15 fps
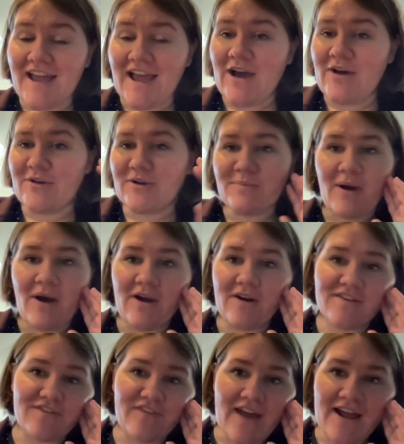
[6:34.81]
how to
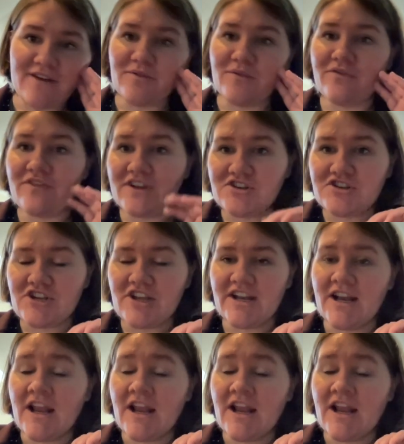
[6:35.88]
parse fact from fiction.